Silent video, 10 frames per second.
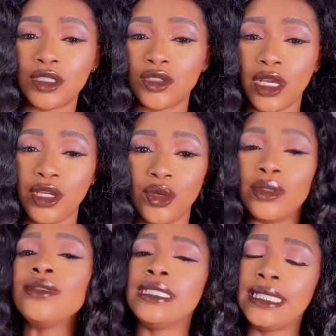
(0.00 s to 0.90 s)
so that you
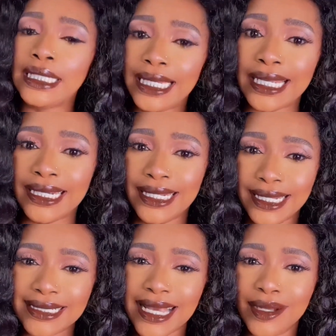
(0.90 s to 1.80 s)
don't get it
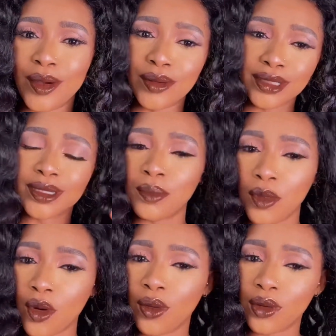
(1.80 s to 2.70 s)
entangled the more,